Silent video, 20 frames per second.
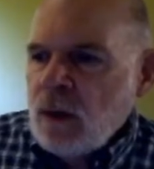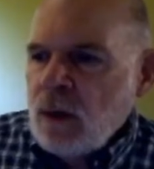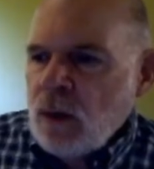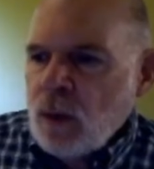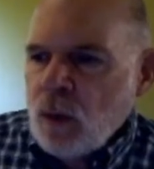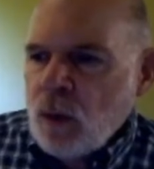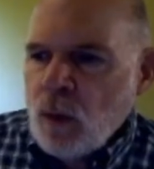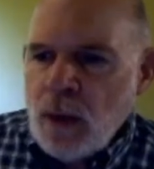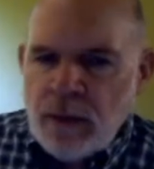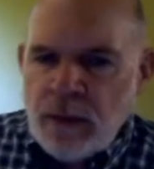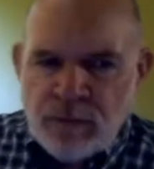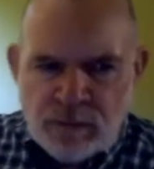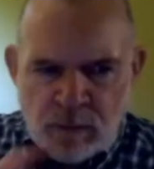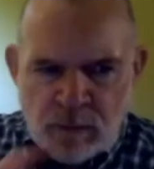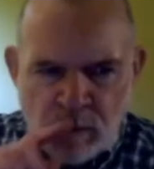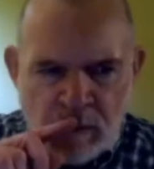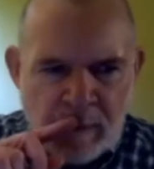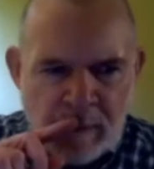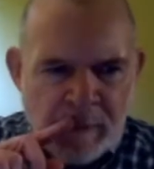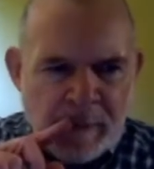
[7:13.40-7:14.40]
When should
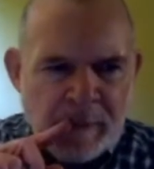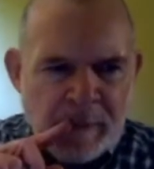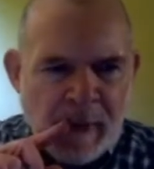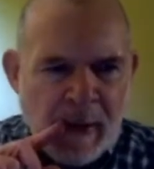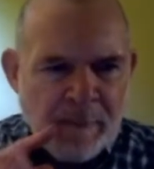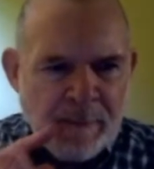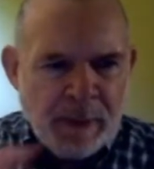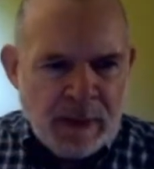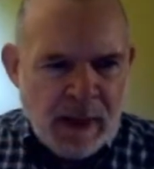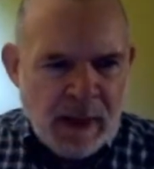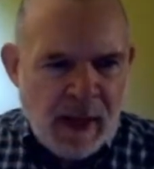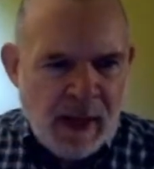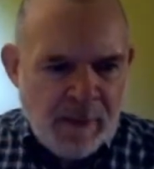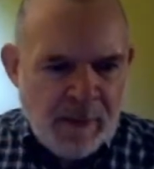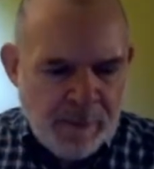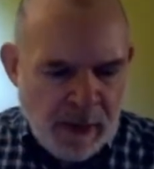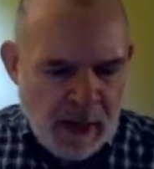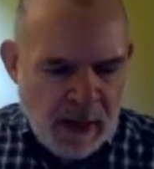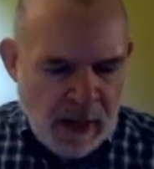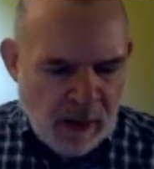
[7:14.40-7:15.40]
we apply
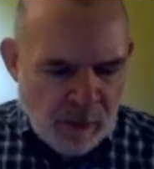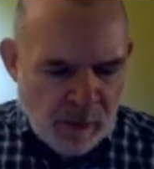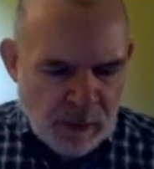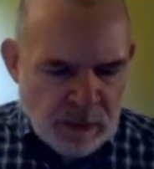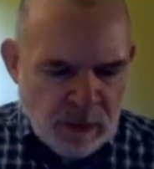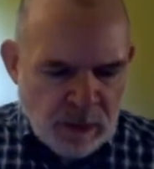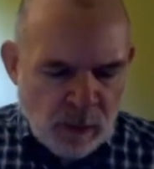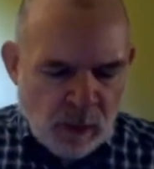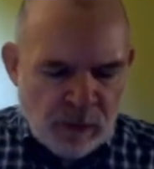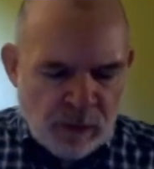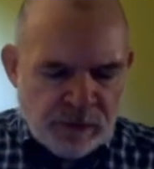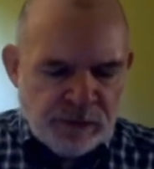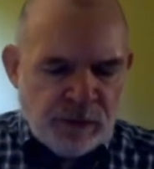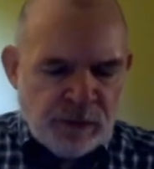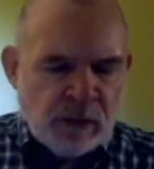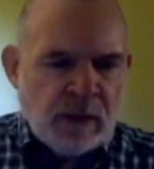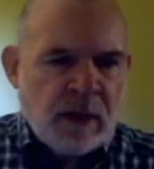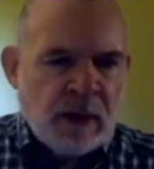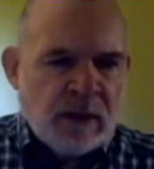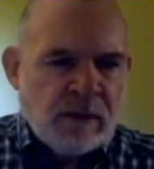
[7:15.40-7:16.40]
power to our
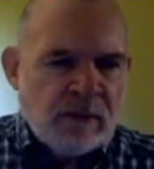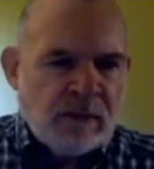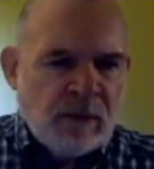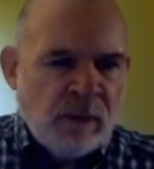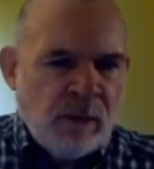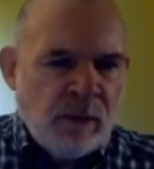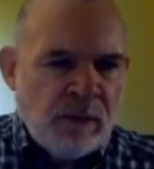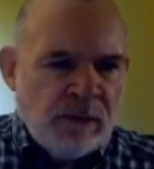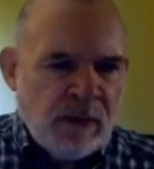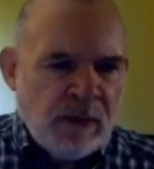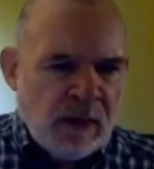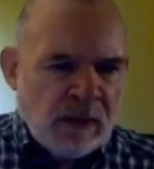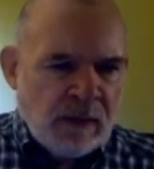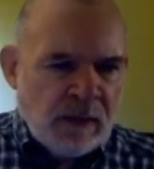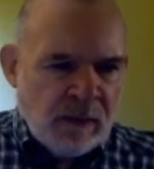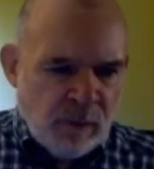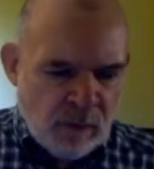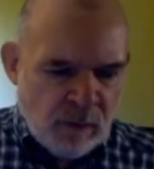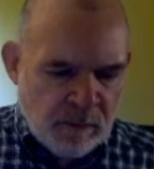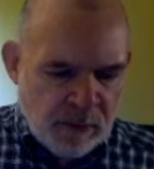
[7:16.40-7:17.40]
circuit? So
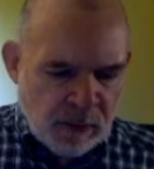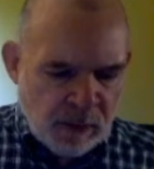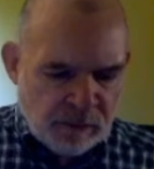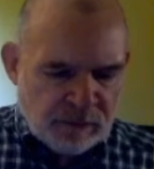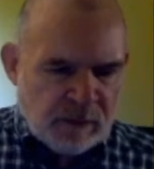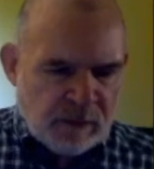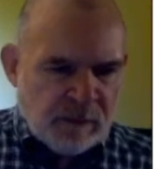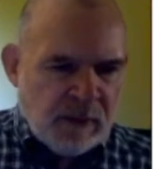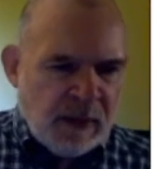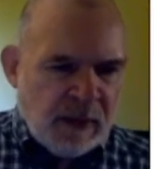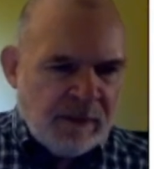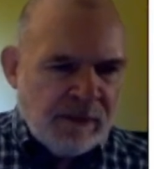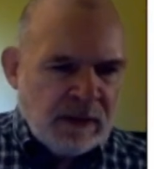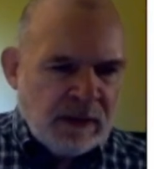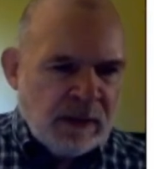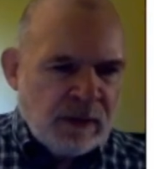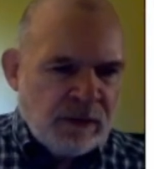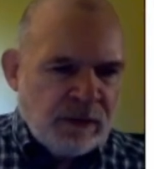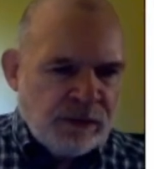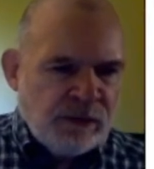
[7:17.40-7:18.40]
we built some kind of a
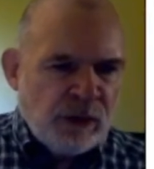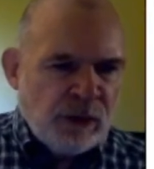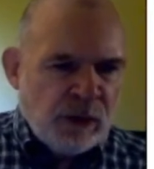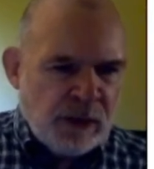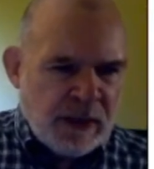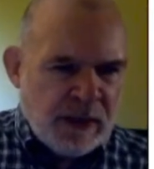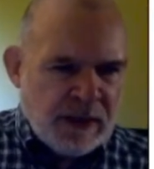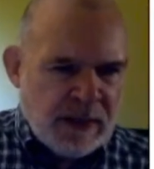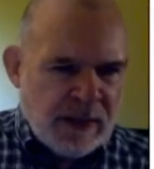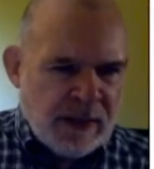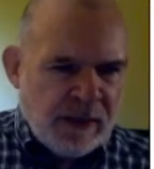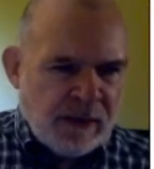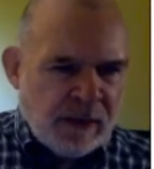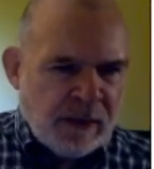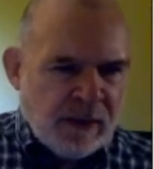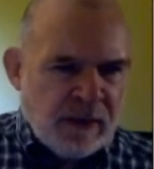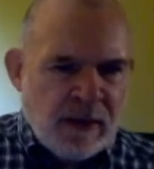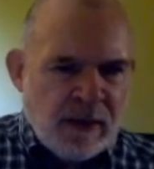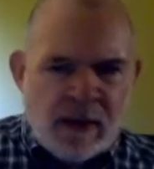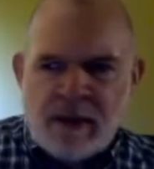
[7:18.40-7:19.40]
little circuit
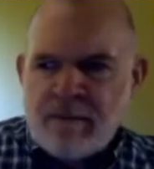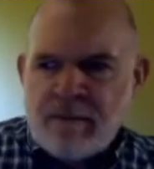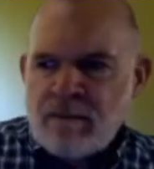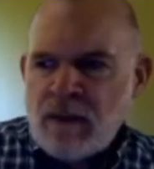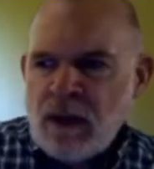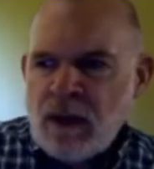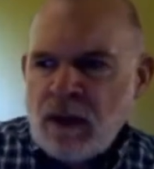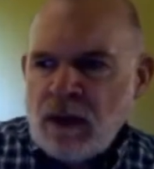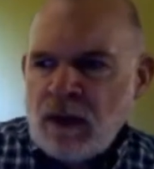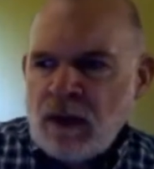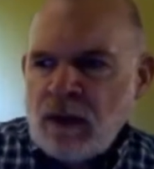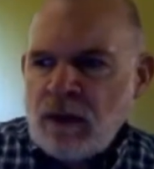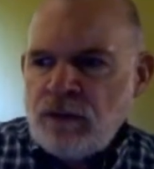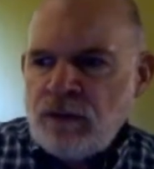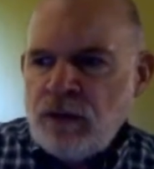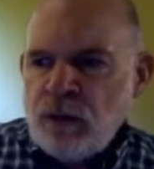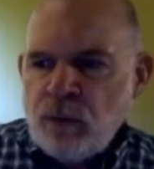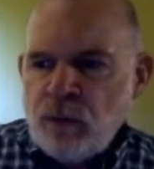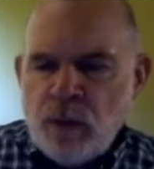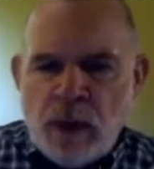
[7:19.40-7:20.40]
here.
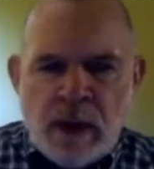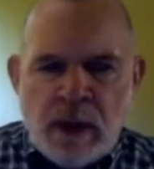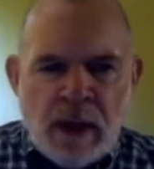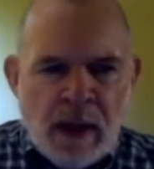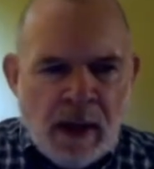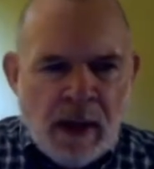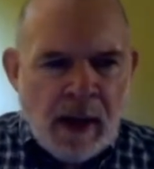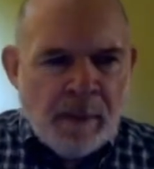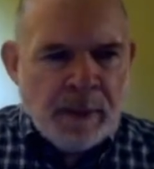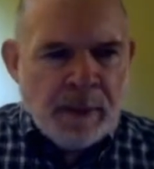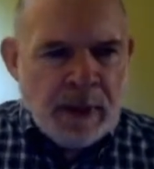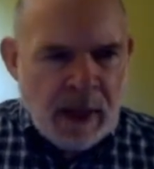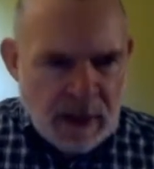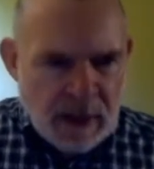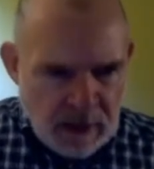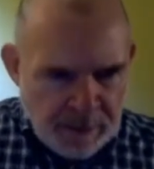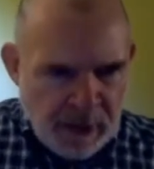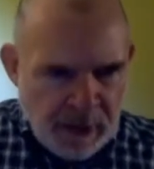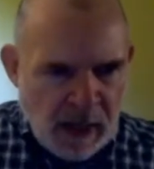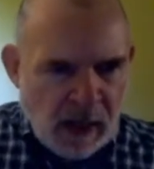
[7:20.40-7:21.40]
Should we apply
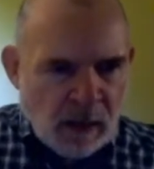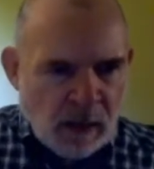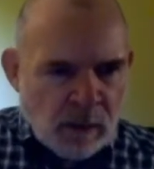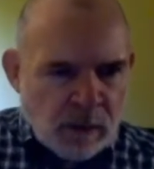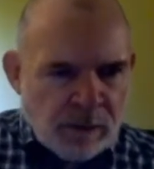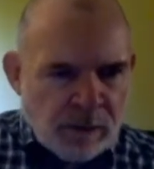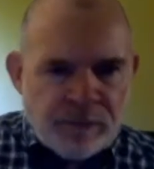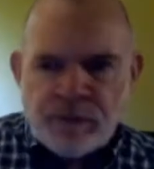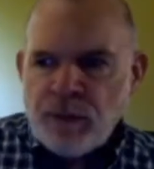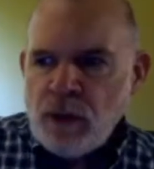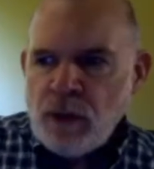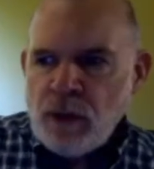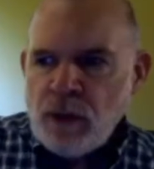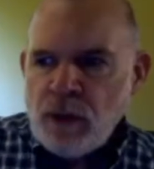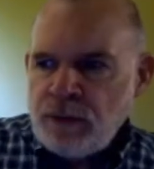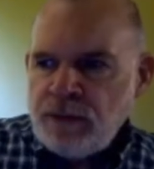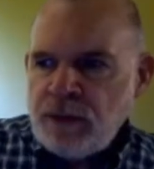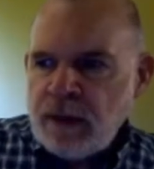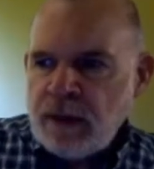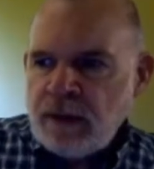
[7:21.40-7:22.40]
the power
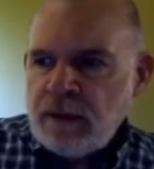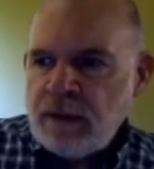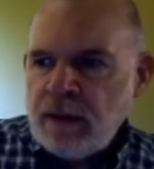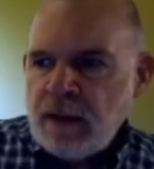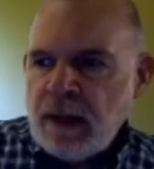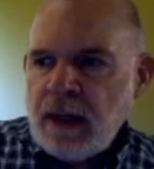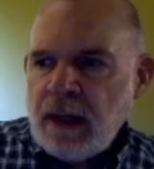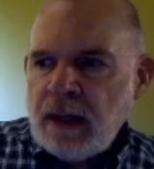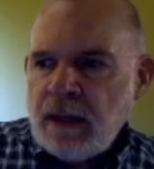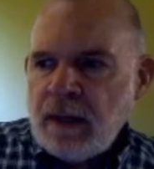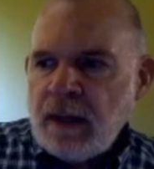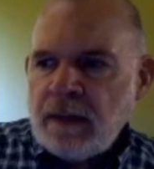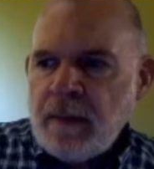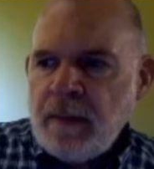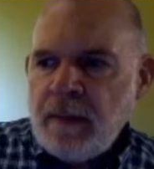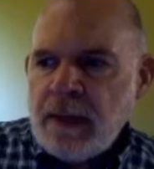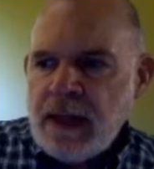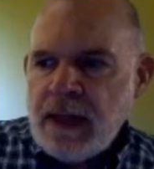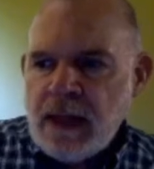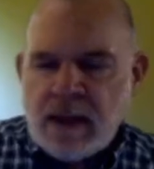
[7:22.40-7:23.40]
first and at the
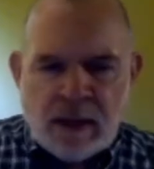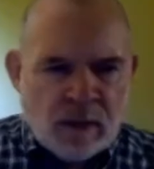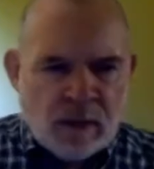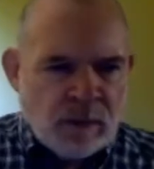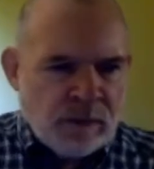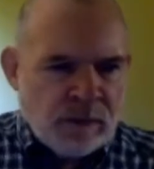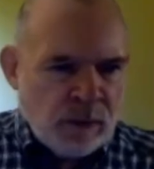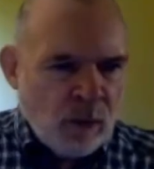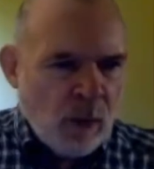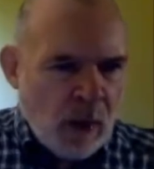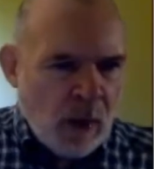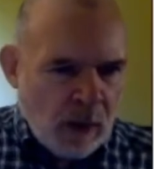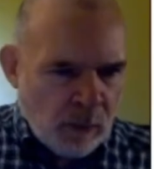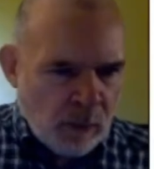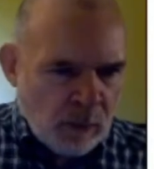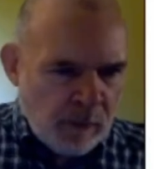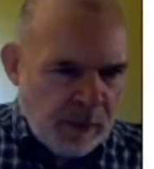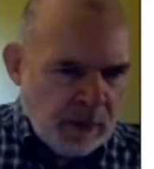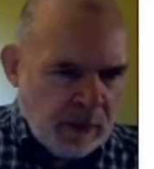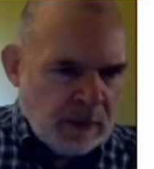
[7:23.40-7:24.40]
beginning? So while
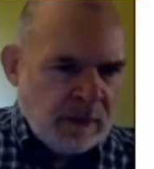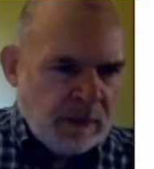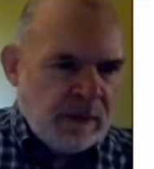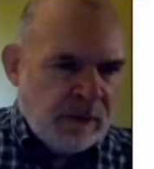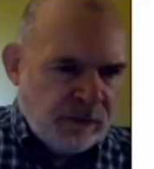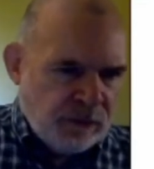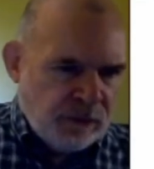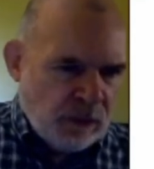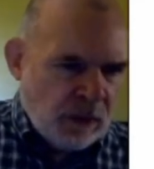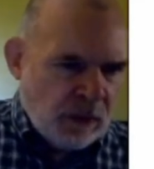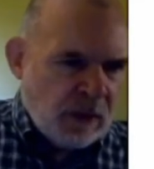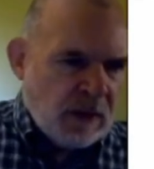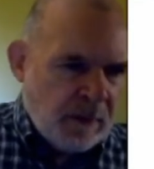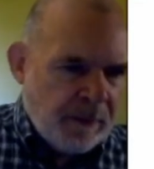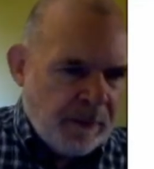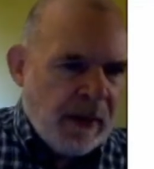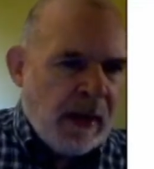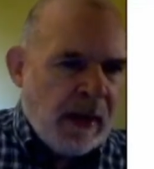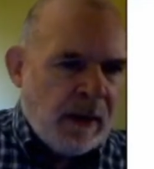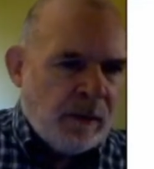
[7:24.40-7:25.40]
we're building the circuit, the
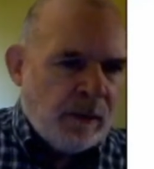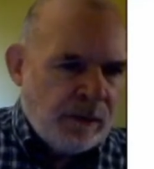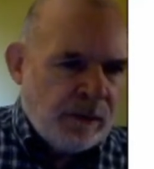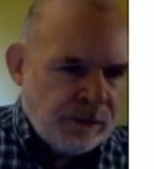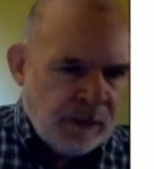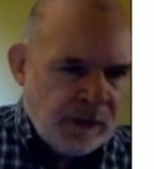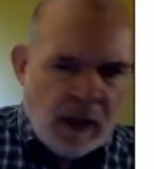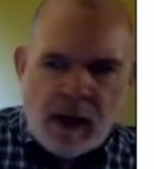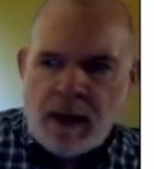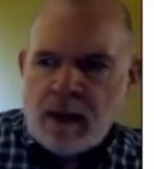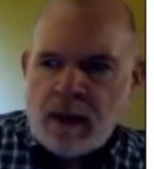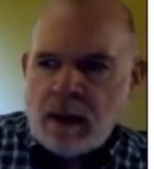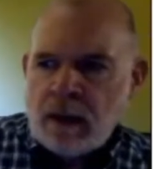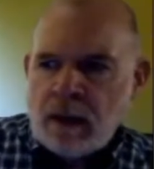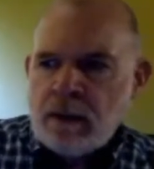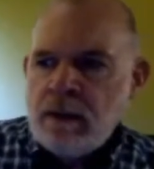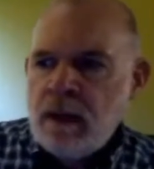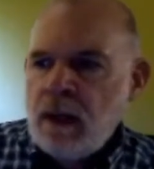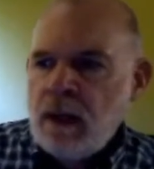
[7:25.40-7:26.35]
power is on.